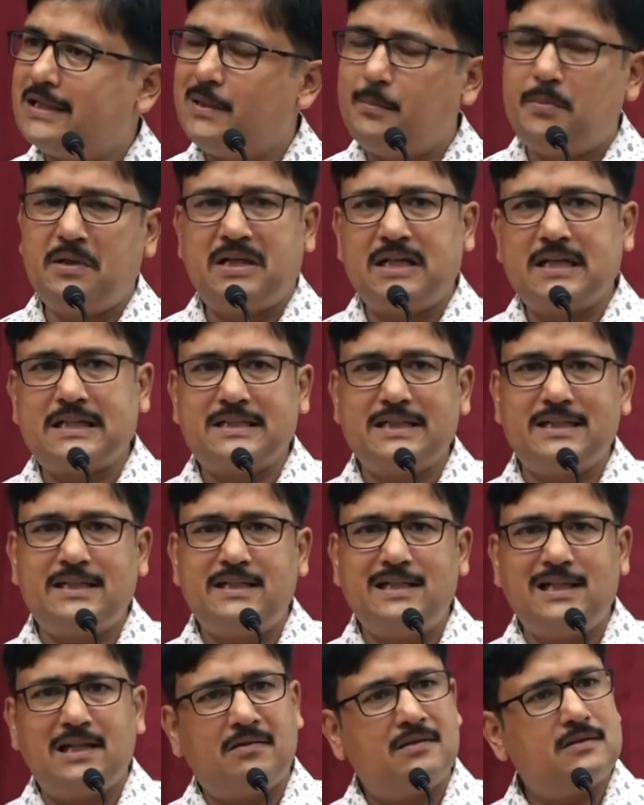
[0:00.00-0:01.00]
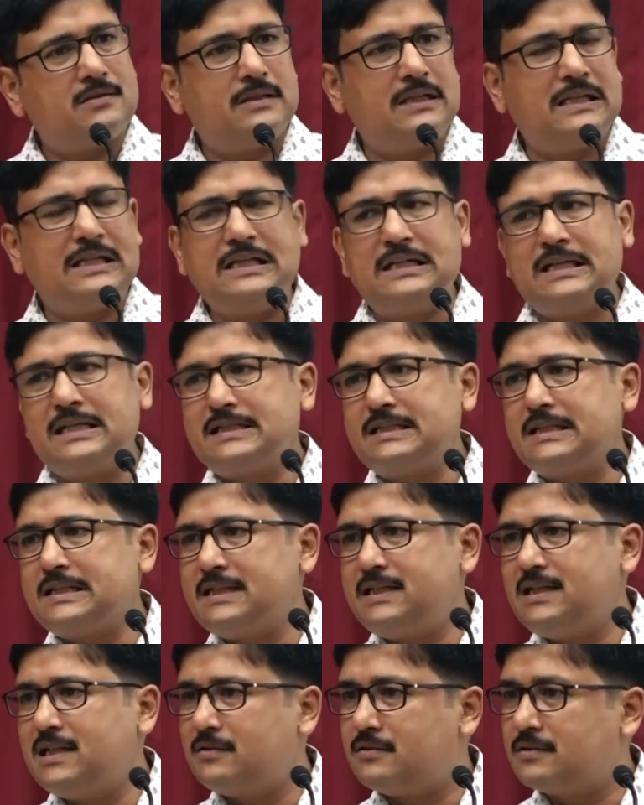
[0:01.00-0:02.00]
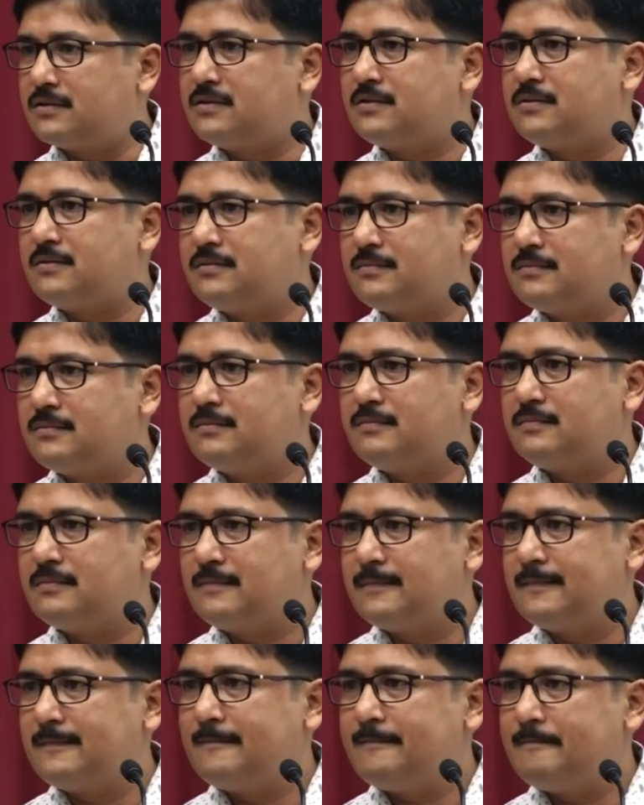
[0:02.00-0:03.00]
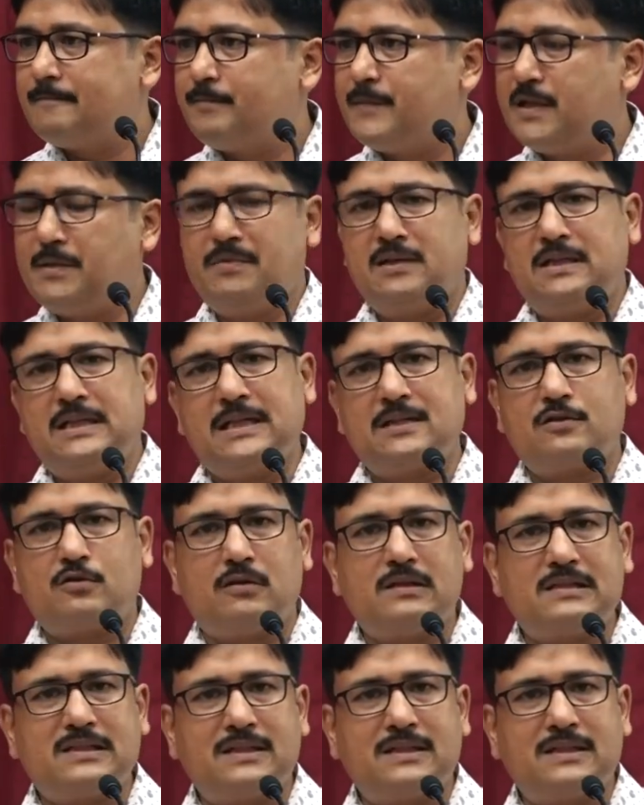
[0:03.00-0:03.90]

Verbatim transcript: If it takes eighteen hours, then it takes eighteen hours. If it takes all